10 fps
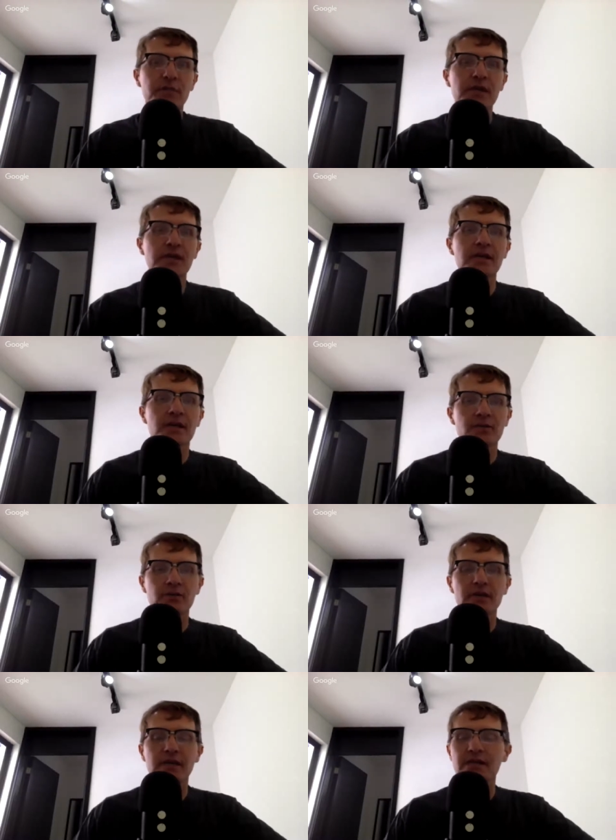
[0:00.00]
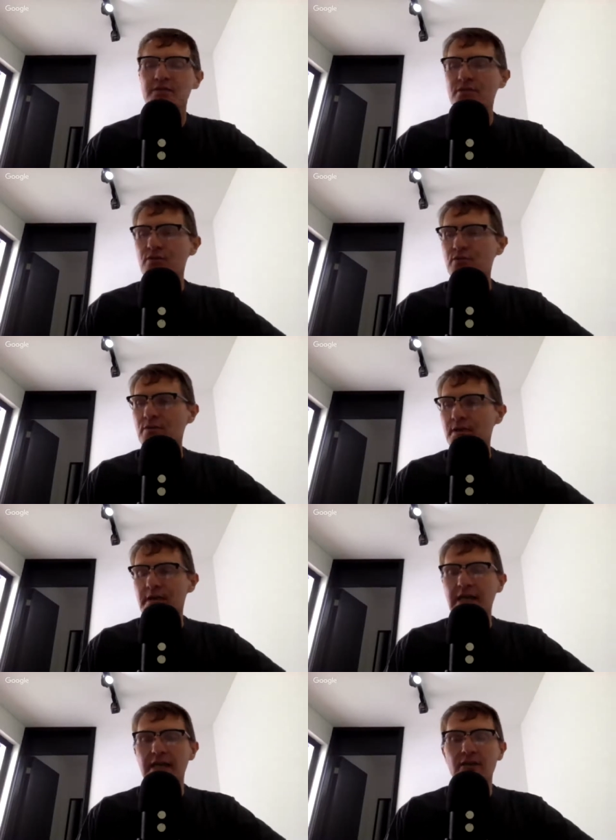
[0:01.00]
So it can be related
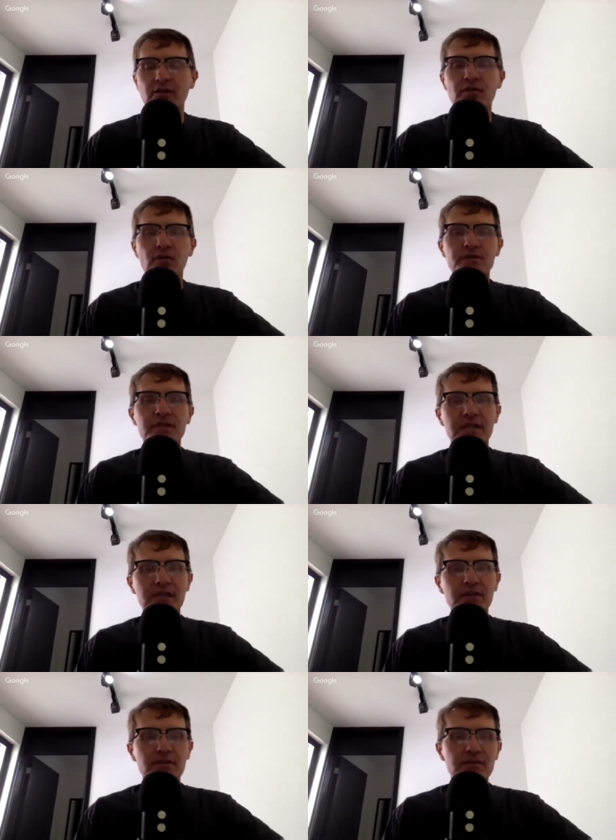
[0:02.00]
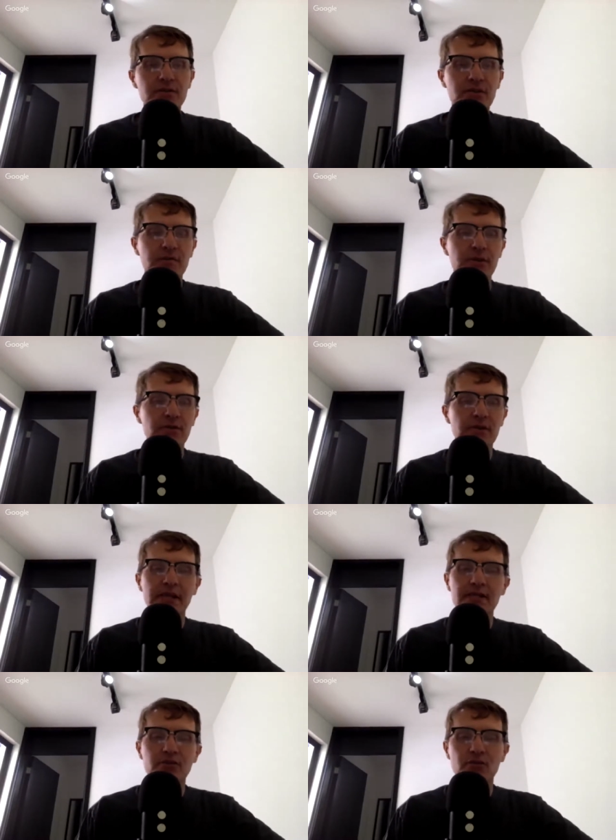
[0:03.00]
to any of the four skills, could
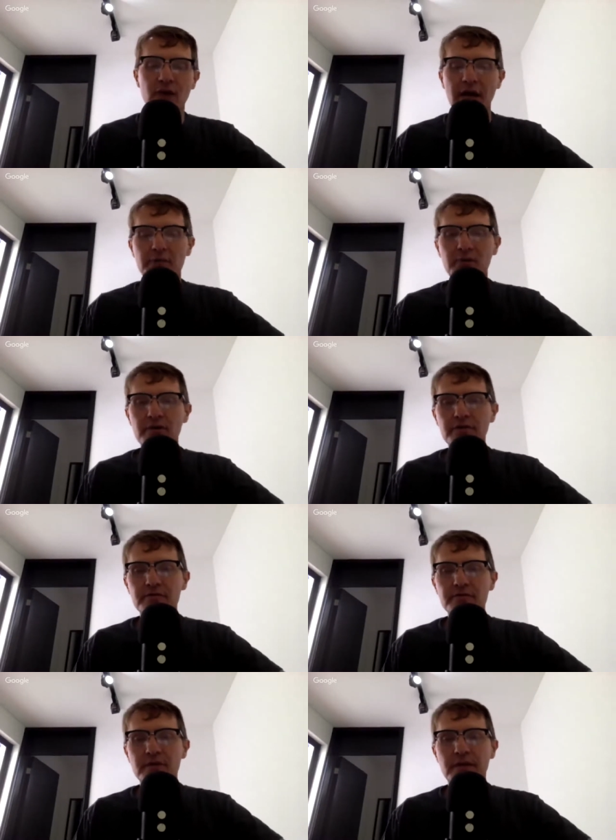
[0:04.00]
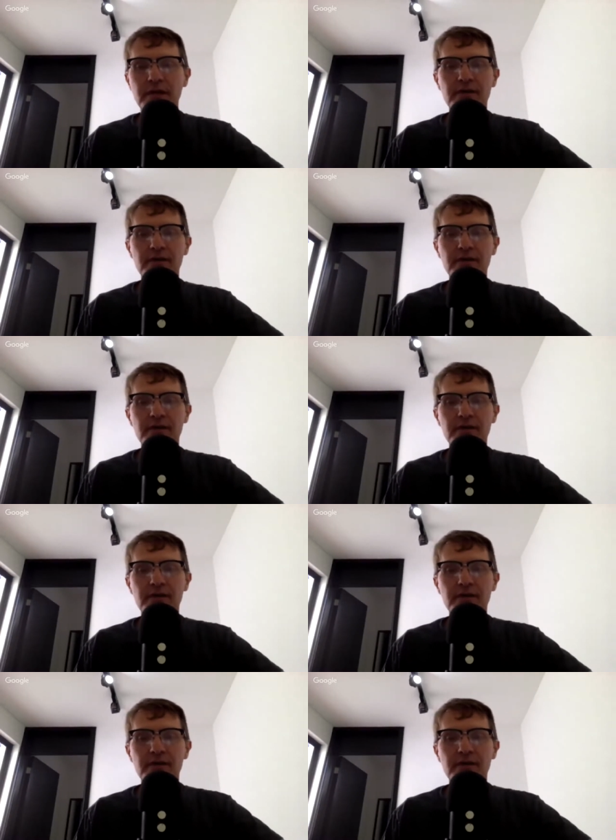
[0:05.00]
be related to grammar,